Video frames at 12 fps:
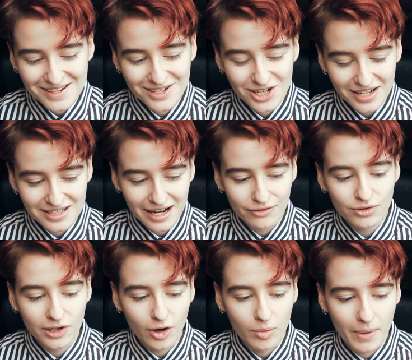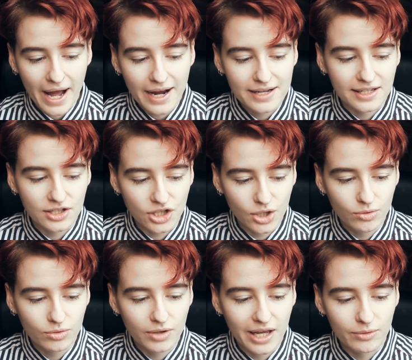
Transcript: just after I got back because I knew